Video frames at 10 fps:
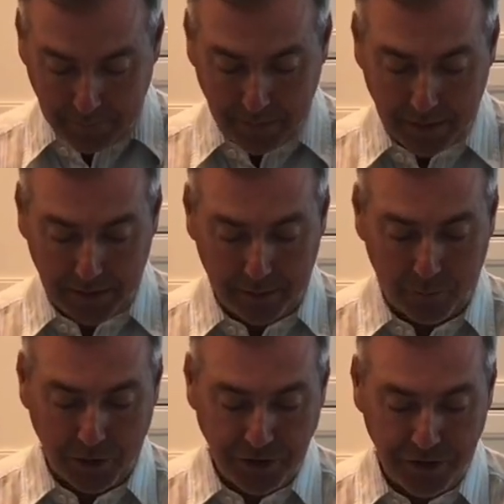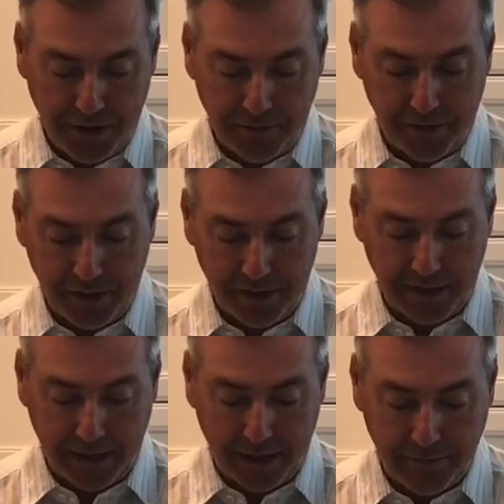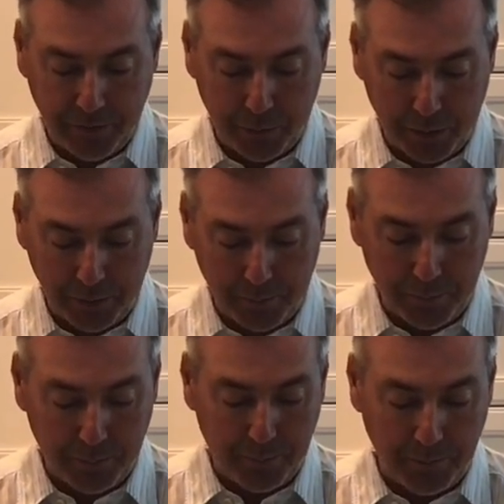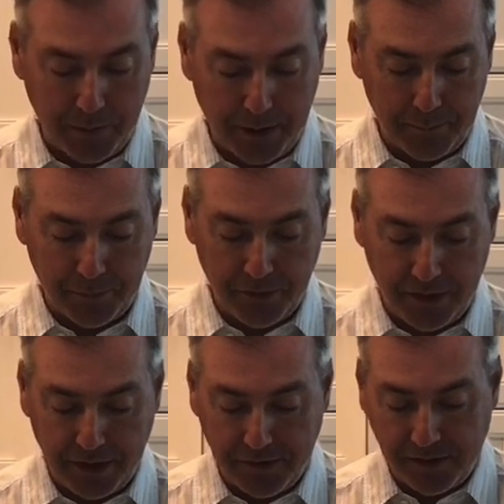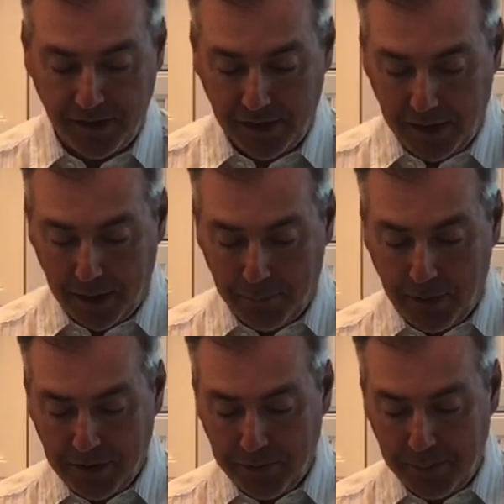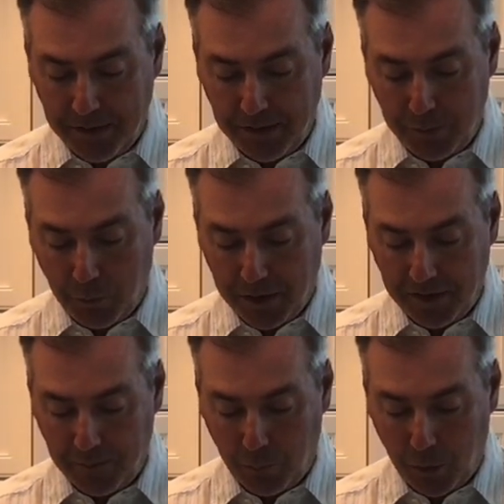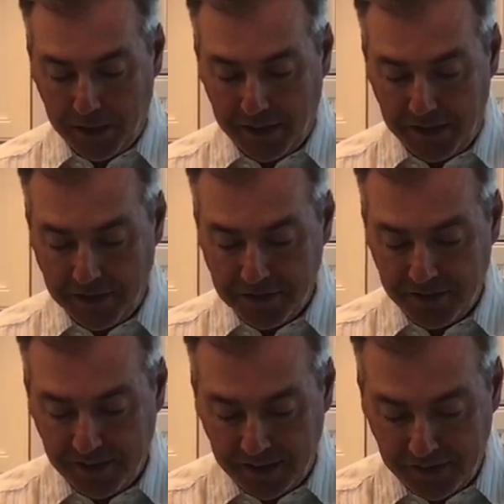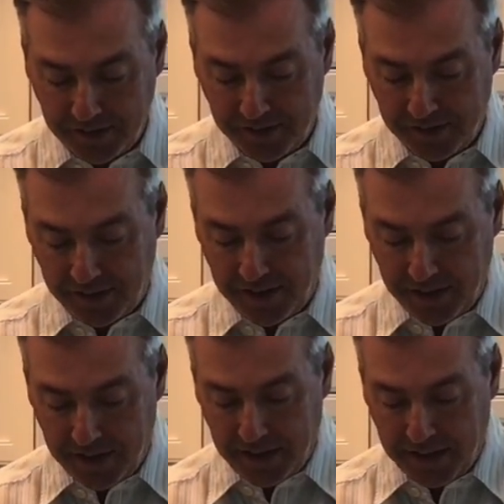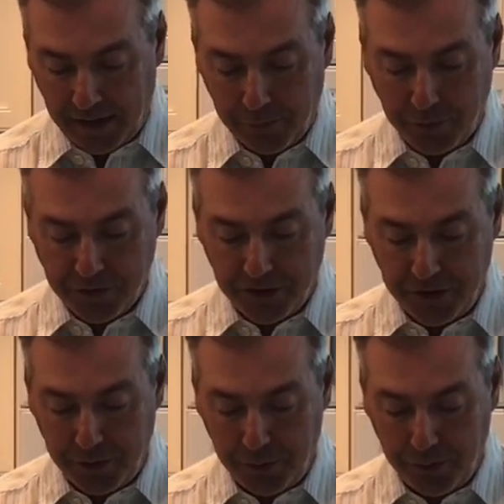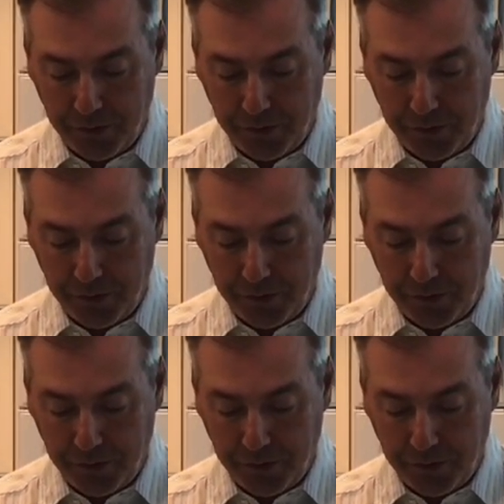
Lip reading: And then once you have it cut in half, you want to slice approximately one inch slices. And that's what you're going to use